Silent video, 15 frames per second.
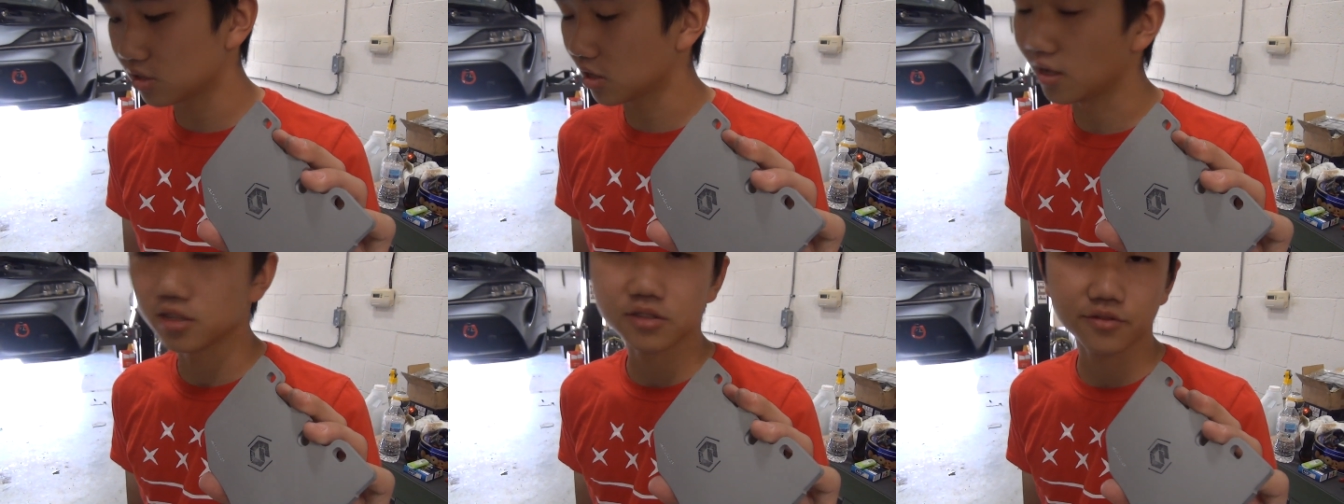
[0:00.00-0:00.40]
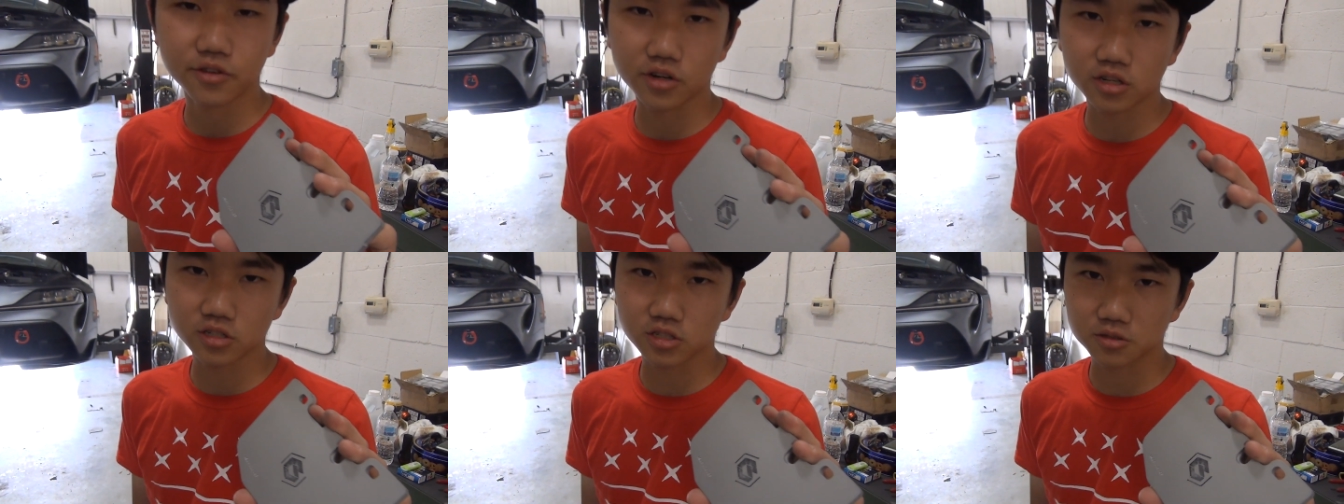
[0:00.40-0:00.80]
it's clutch
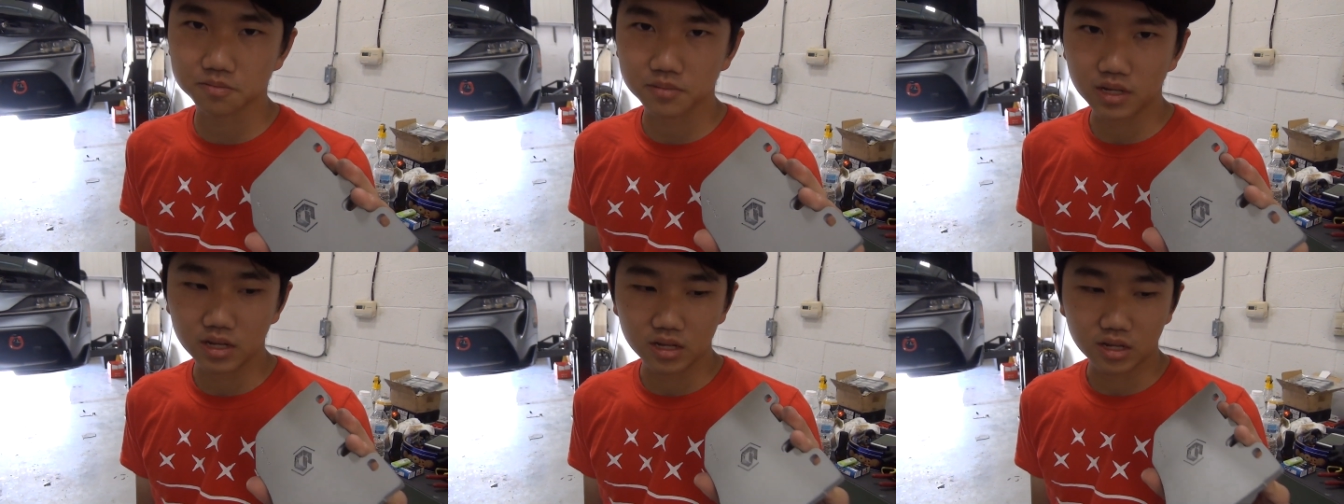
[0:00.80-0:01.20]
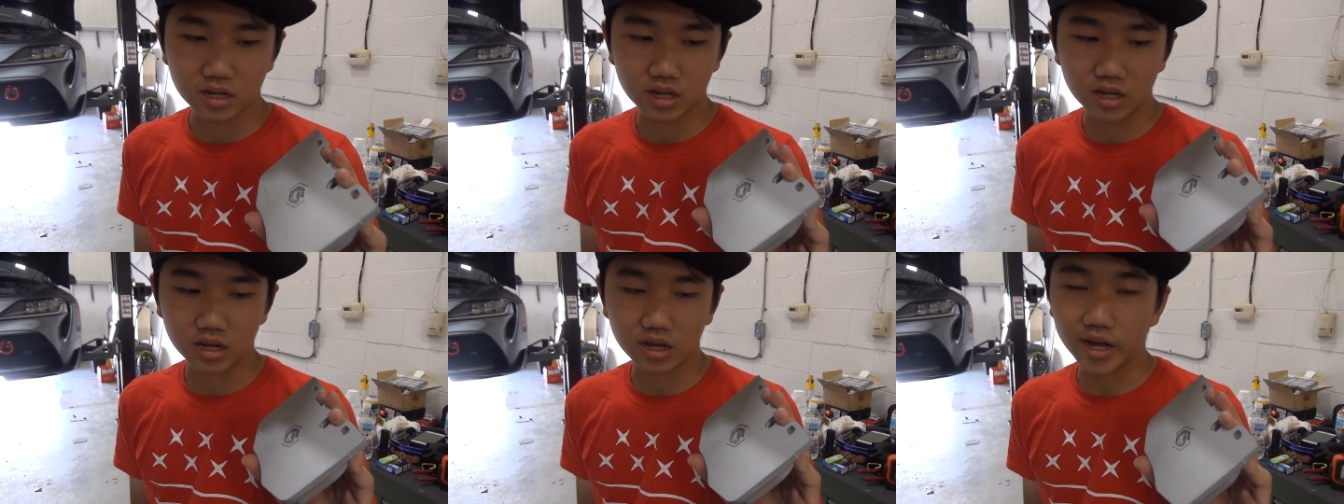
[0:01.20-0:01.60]
for us.
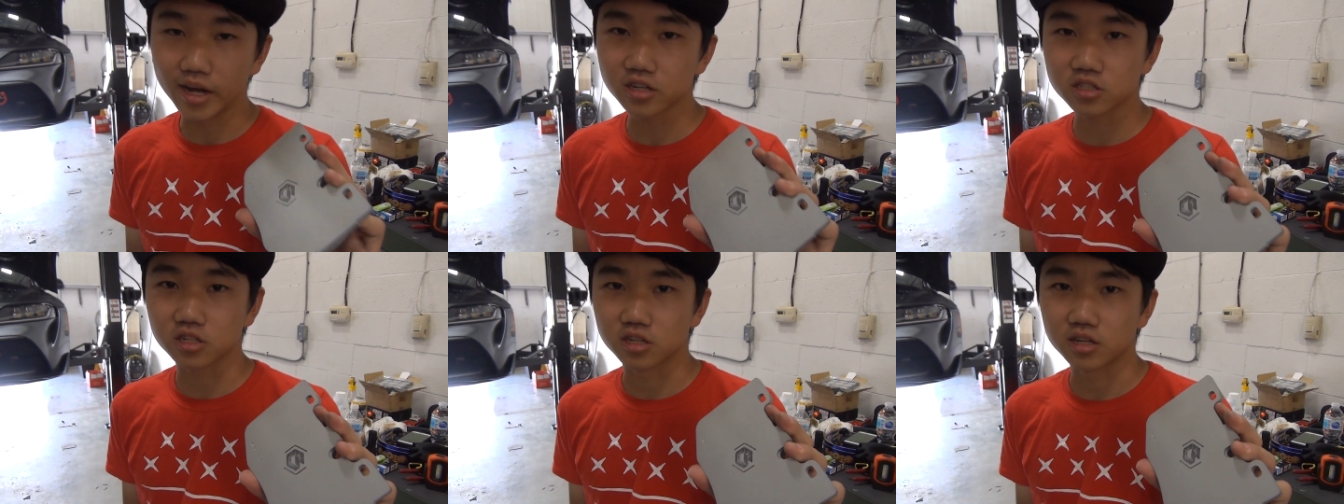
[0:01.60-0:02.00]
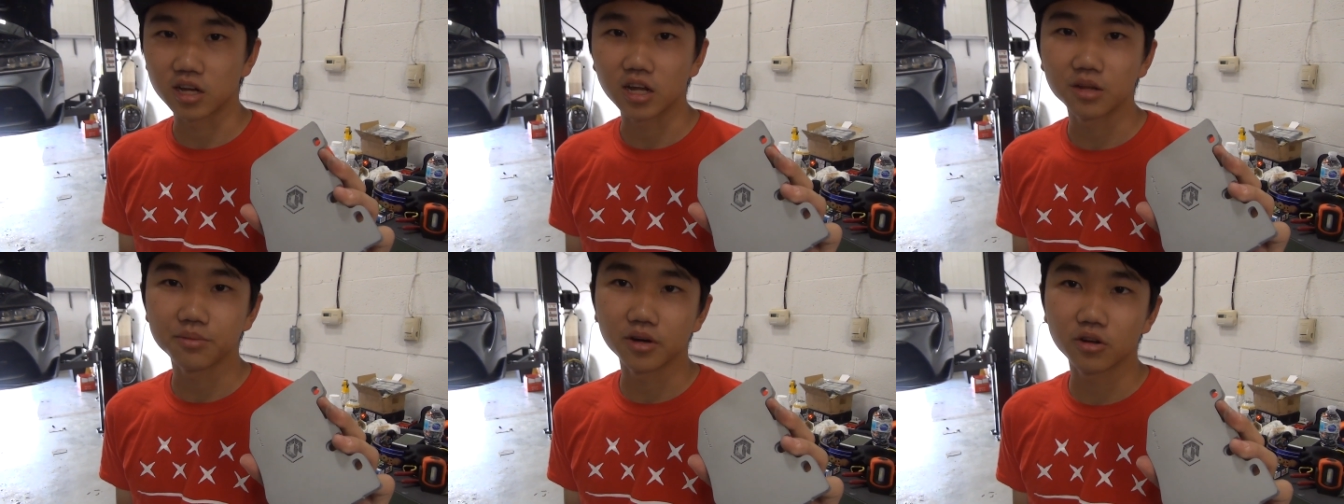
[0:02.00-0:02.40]
Uh, actually,
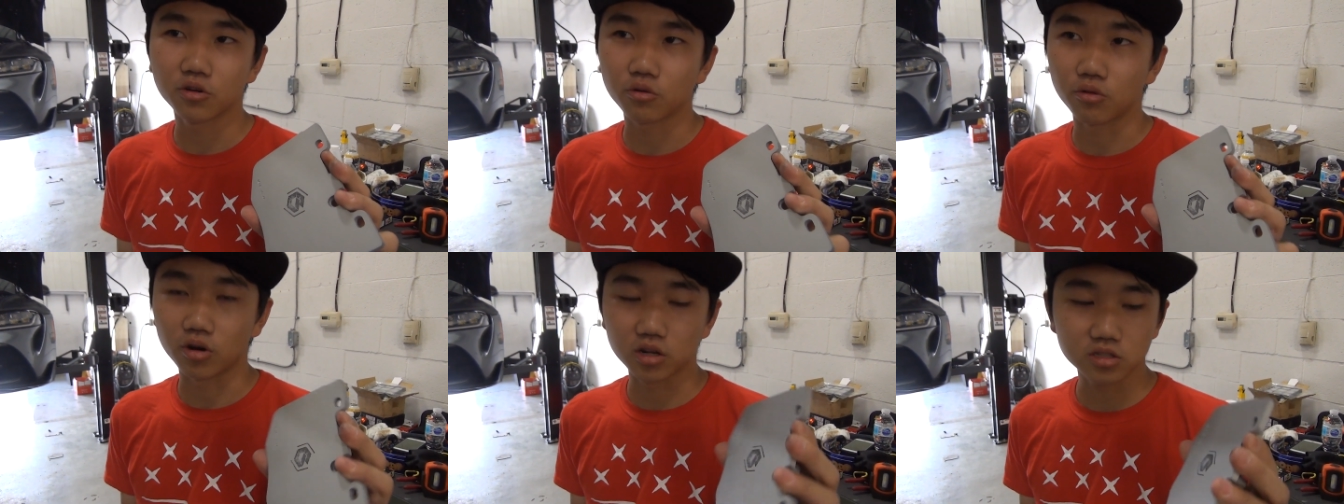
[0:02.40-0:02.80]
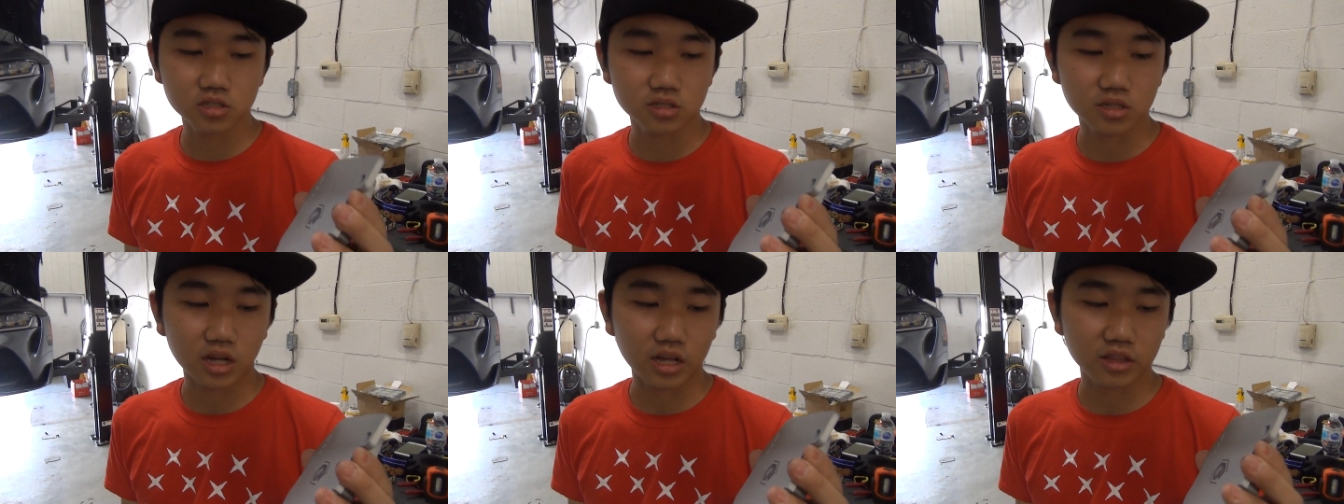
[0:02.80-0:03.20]
anybody who
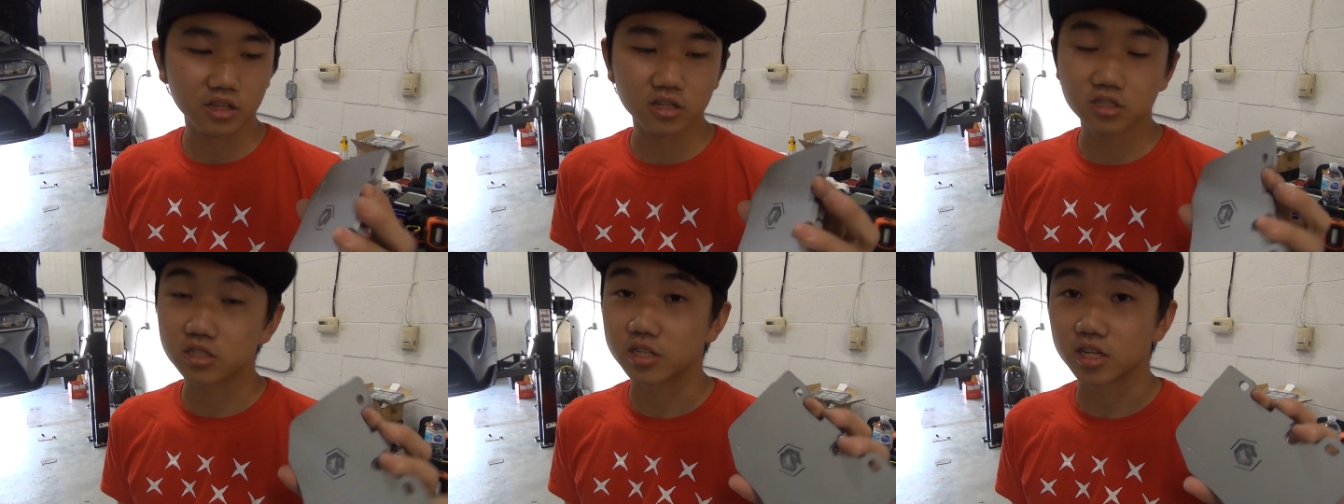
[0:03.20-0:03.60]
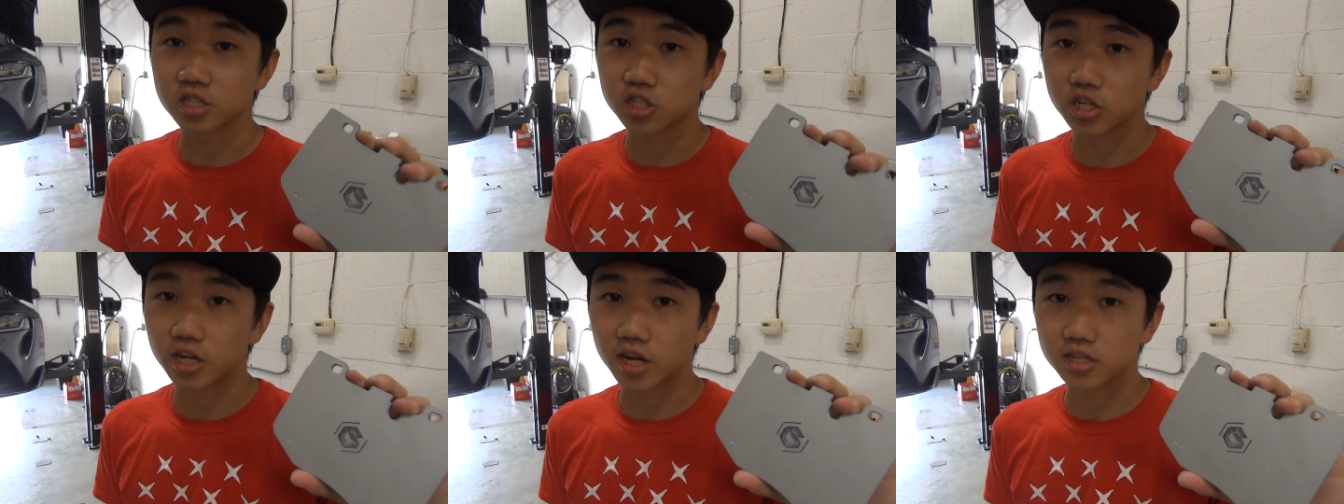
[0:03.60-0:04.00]
wants, I think
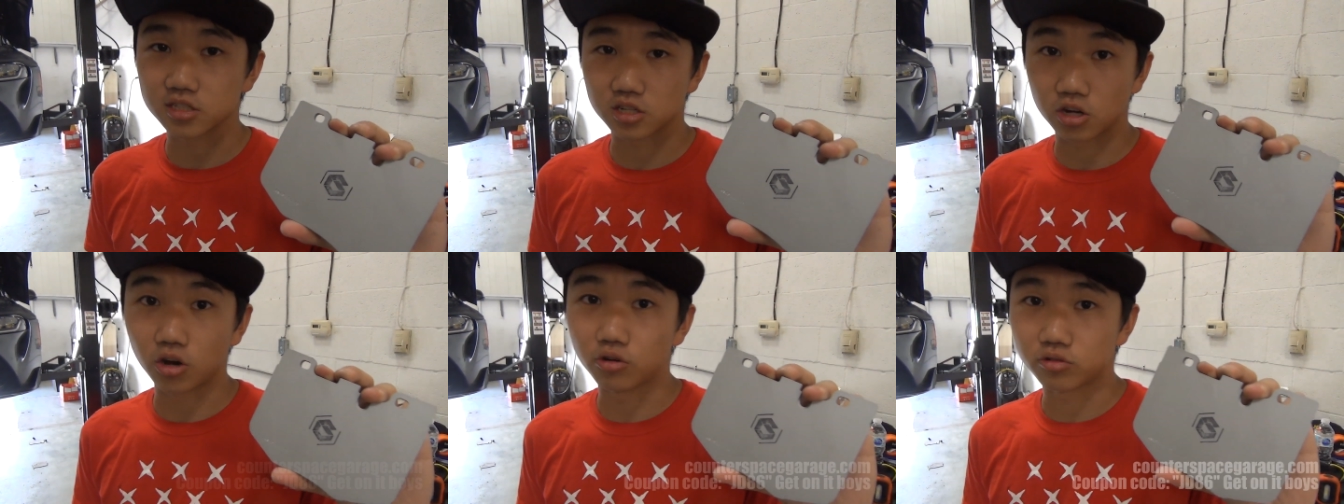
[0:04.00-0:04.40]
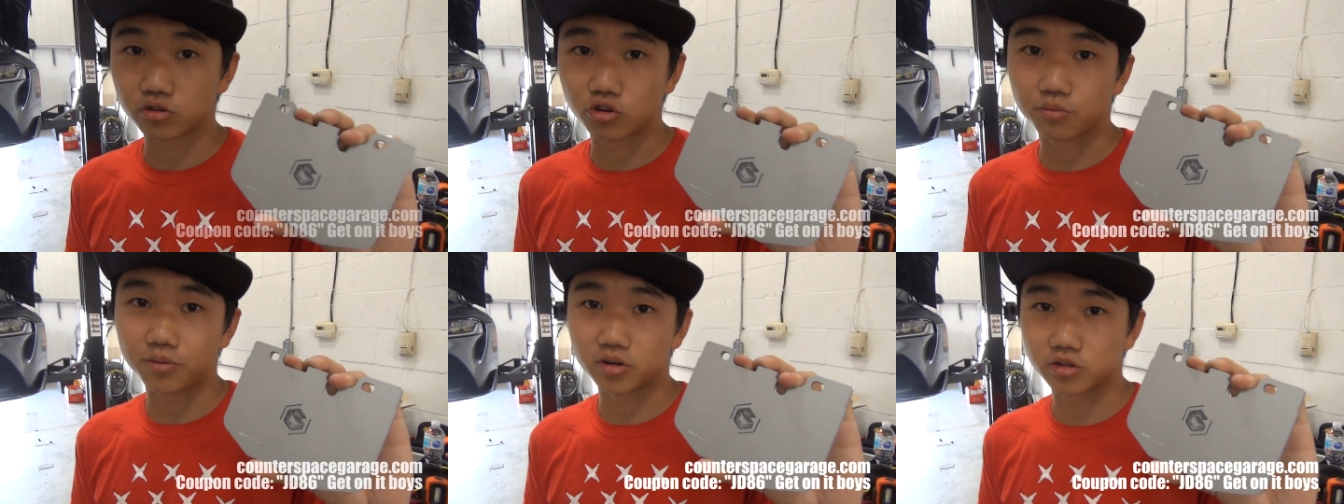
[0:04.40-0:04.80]
CSG has a code,
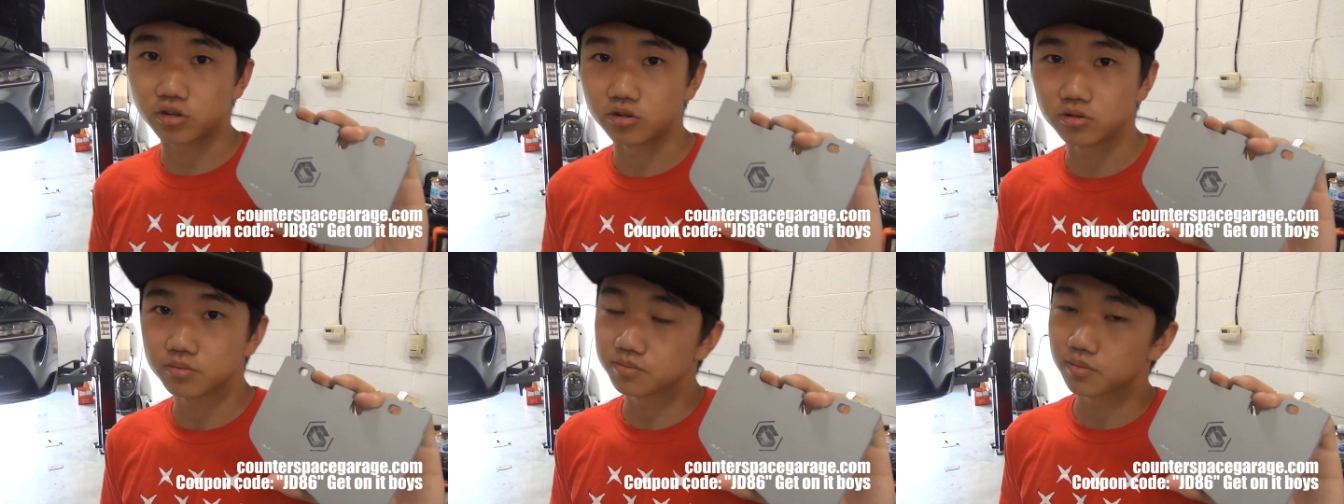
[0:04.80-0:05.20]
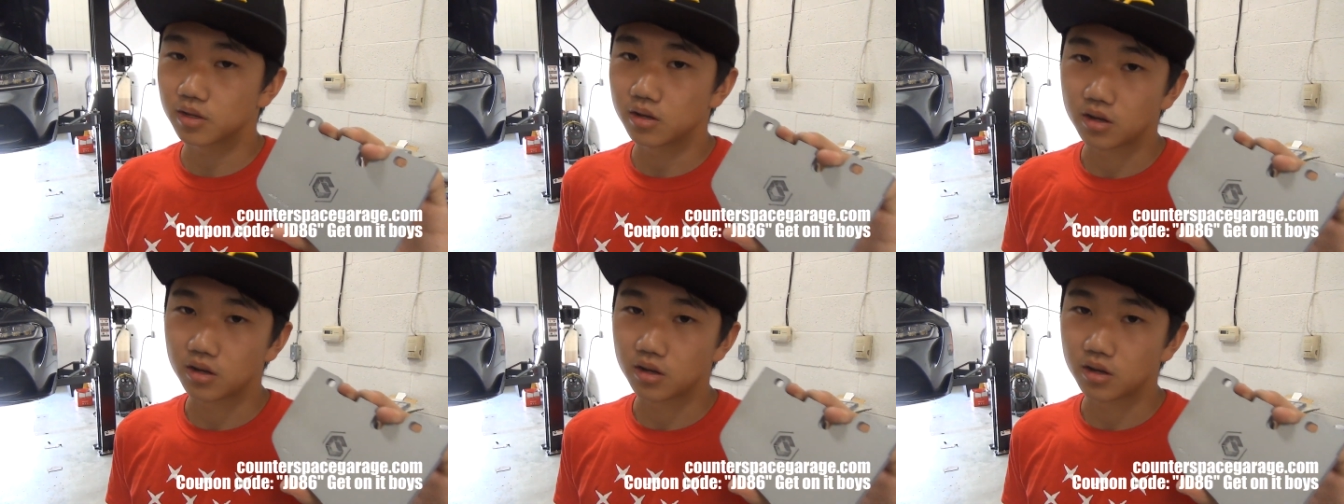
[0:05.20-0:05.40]
coupon code, uh,